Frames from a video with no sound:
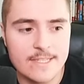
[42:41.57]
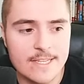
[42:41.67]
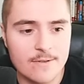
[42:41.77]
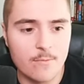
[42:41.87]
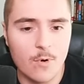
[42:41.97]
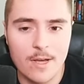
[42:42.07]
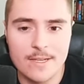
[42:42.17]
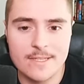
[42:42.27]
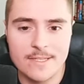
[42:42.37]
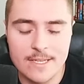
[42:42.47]
didn't want
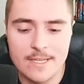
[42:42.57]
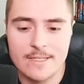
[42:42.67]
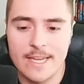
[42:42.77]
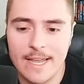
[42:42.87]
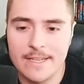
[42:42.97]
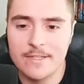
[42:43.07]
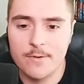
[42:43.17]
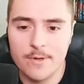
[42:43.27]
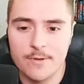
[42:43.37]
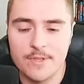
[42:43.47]
to see Danny
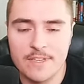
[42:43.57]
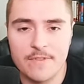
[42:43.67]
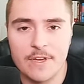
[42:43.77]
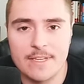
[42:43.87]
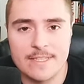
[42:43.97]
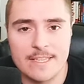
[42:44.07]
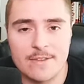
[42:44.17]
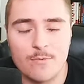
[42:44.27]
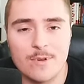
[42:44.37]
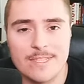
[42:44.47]
Doyle leave us.
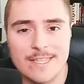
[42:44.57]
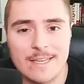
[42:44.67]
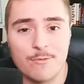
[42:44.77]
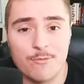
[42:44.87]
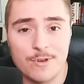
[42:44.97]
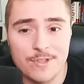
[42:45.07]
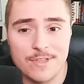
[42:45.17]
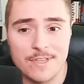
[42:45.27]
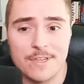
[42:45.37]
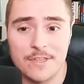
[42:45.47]
He was
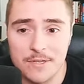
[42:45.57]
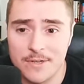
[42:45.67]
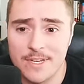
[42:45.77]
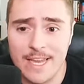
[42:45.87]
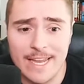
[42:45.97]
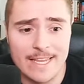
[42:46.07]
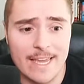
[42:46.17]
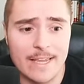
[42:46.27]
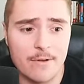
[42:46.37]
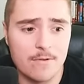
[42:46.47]
really good,
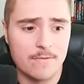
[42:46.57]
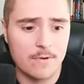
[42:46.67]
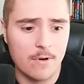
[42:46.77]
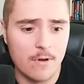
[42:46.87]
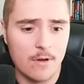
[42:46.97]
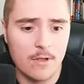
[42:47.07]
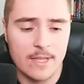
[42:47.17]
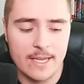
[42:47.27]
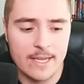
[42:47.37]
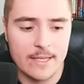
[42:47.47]
88
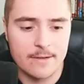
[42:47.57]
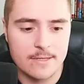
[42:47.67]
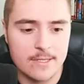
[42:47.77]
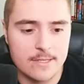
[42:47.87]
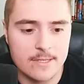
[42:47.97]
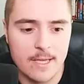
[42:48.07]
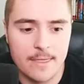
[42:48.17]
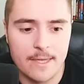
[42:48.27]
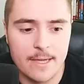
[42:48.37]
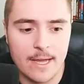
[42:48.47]
overall, and there's just
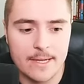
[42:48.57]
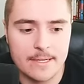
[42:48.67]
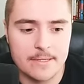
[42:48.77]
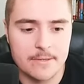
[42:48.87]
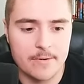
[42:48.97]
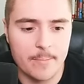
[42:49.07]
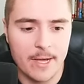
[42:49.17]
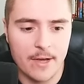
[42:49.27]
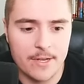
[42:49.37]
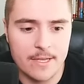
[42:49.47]
nothing I can do
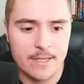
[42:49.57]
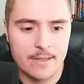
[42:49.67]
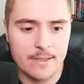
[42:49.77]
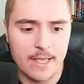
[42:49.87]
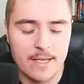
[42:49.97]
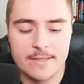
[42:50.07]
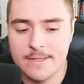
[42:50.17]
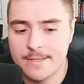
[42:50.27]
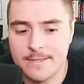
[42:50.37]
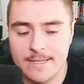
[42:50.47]
about it
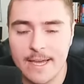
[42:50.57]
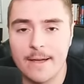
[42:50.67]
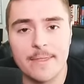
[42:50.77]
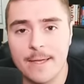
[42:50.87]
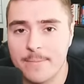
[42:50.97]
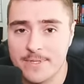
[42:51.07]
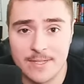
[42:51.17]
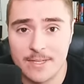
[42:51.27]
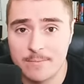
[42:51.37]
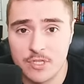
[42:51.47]
unless, yeah, that
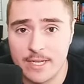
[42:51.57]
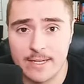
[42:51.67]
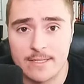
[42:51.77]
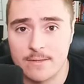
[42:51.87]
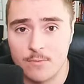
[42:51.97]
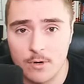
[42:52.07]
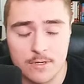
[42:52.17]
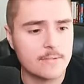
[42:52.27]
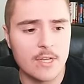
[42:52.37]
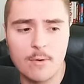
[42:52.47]
slim chance
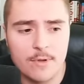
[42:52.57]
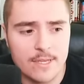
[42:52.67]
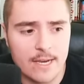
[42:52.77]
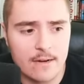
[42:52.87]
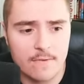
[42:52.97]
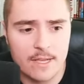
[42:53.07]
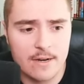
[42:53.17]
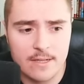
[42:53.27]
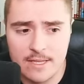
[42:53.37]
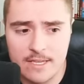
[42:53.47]
worked. Don't really care if
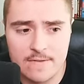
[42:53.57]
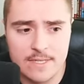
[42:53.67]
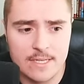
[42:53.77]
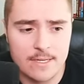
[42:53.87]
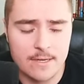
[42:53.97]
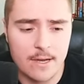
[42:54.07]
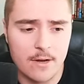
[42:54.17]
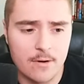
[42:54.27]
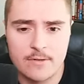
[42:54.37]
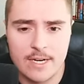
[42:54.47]
Larry leaves, he can
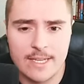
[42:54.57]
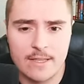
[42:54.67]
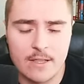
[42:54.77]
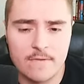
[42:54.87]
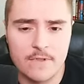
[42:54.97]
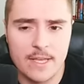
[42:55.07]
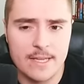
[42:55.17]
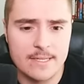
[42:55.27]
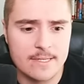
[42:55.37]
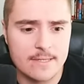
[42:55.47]
go. Try to get
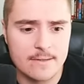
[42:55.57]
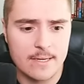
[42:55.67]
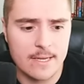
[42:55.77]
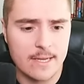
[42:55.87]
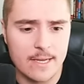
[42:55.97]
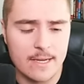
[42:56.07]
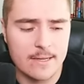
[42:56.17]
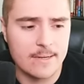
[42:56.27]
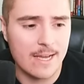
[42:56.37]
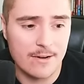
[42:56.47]
Lovelace,
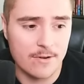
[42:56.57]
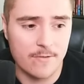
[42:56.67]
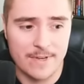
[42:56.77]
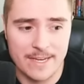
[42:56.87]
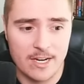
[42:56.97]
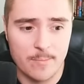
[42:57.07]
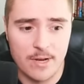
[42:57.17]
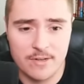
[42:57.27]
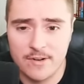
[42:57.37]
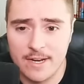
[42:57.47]
and I don't know if I care
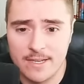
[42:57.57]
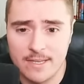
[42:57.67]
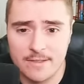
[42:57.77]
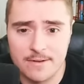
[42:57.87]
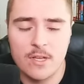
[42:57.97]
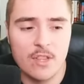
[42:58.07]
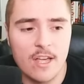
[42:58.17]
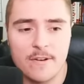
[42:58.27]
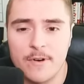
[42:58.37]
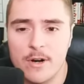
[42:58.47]
about Craig either. A
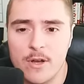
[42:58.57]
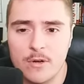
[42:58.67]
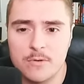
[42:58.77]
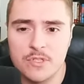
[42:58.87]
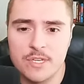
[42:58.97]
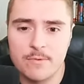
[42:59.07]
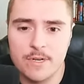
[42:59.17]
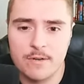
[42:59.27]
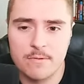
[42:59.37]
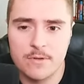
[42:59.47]
lot of our OG
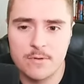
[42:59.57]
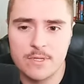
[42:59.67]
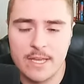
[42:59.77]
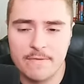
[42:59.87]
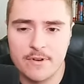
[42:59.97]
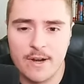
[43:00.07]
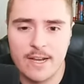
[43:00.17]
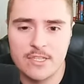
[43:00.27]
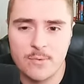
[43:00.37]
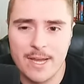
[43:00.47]
recruits have
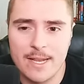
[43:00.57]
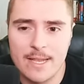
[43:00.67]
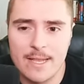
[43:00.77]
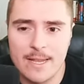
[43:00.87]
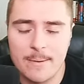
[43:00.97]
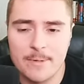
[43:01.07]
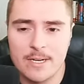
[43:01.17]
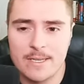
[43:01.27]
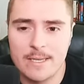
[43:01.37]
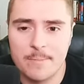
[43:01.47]
graduated, and I'm going
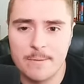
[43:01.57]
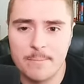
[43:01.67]
to keep it a